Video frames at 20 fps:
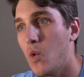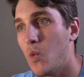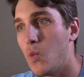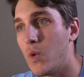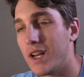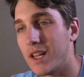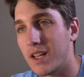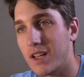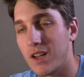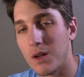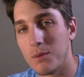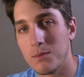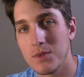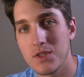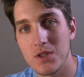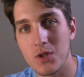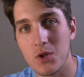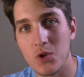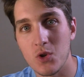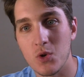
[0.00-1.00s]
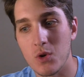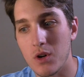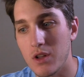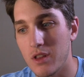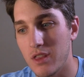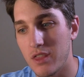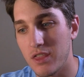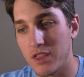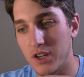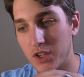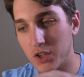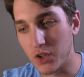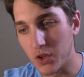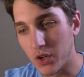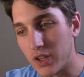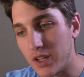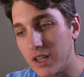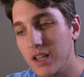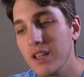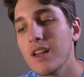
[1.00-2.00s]
when it comes to the
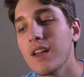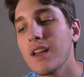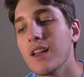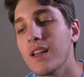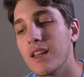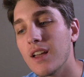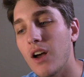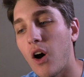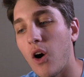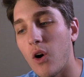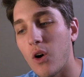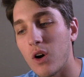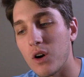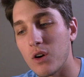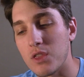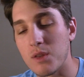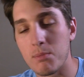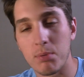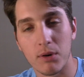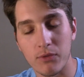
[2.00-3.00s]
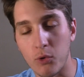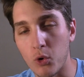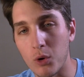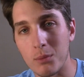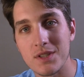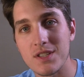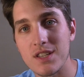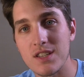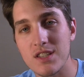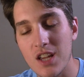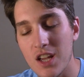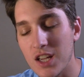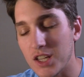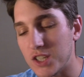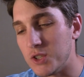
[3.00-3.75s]
good are the performances.